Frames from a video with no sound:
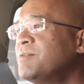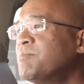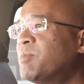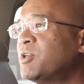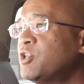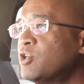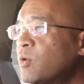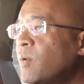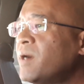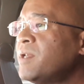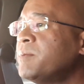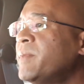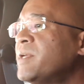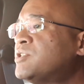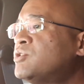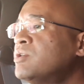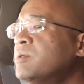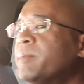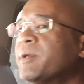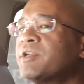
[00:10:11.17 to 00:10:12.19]
But you know what? It
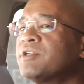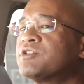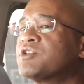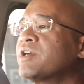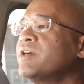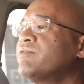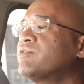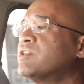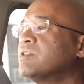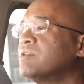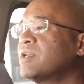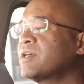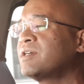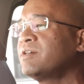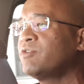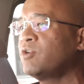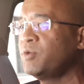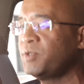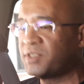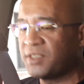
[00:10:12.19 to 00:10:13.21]
makes you a better driver. Like
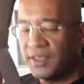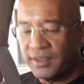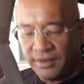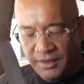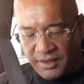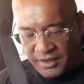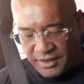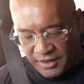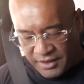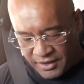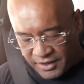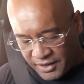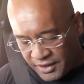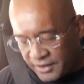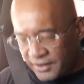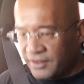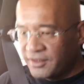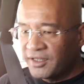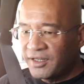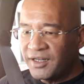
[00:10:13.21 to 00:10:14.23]
I've always said,
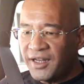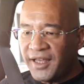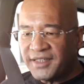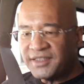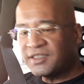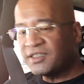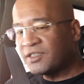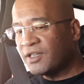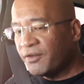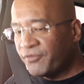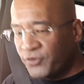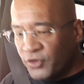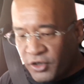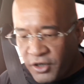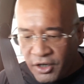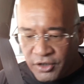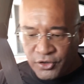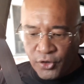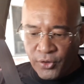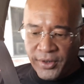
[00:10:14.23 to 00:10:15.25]
the less stuff you
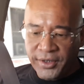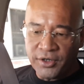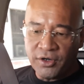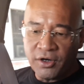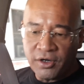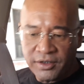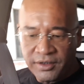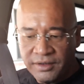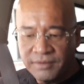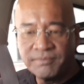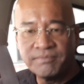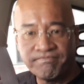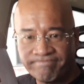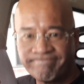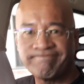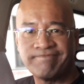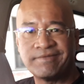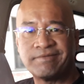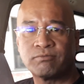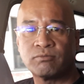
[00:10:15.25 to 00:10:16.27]
got going on
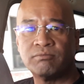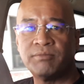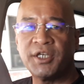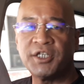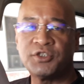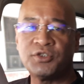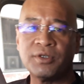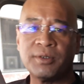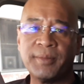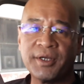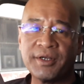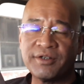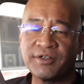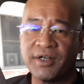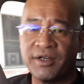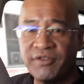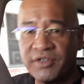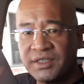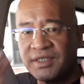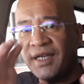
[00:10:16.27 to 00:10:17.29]
makes you a better
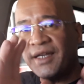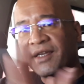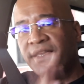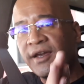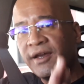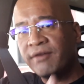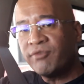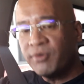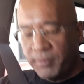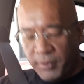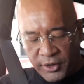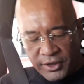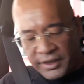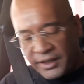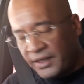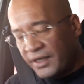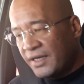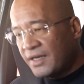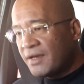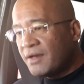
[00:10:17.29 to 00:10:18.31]
driver. Take care, everybody.